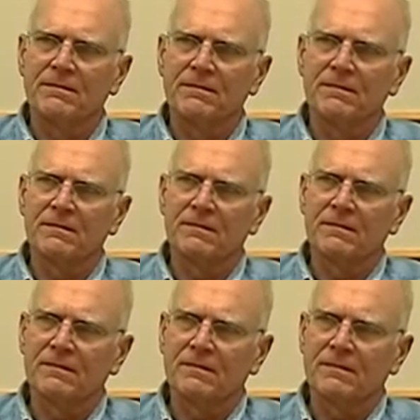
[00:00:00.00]
What was your
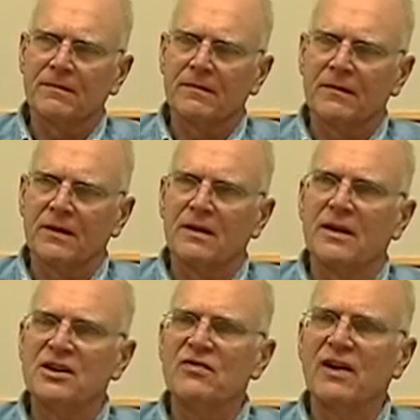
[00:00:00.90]
rank there?
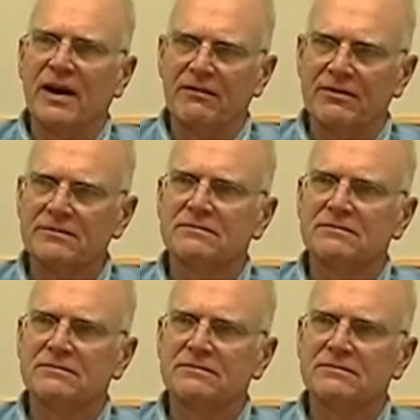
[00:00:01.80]
E5.